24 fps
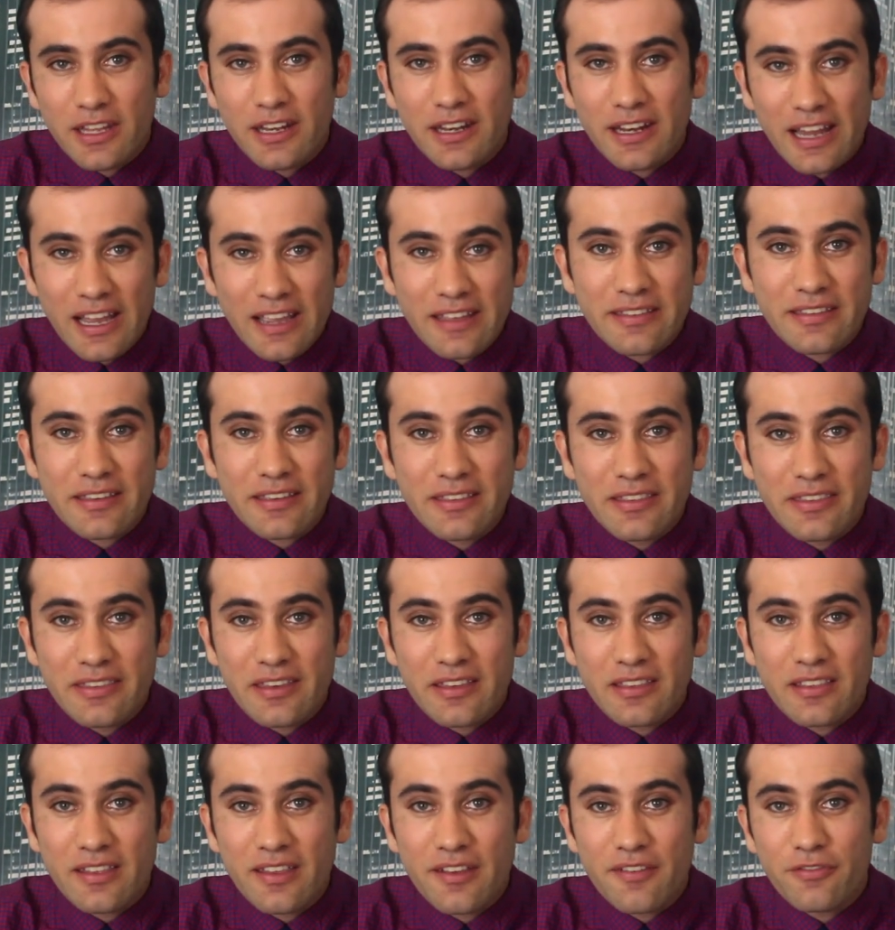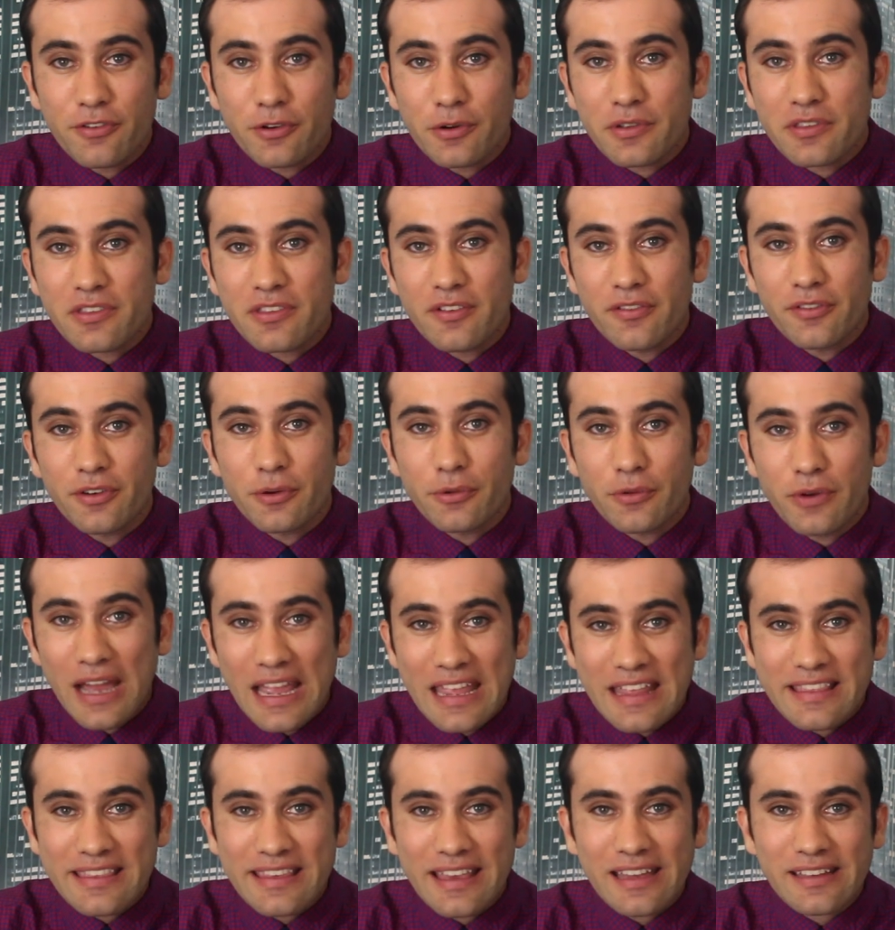1964 Civil
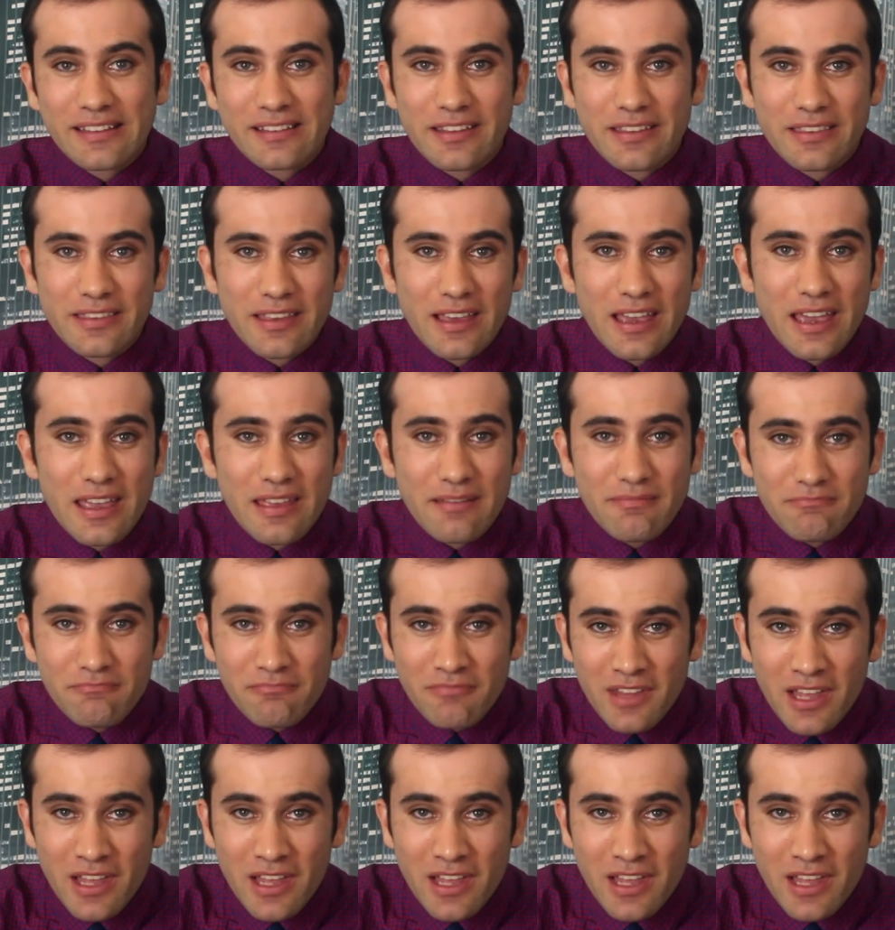Rights Act to say,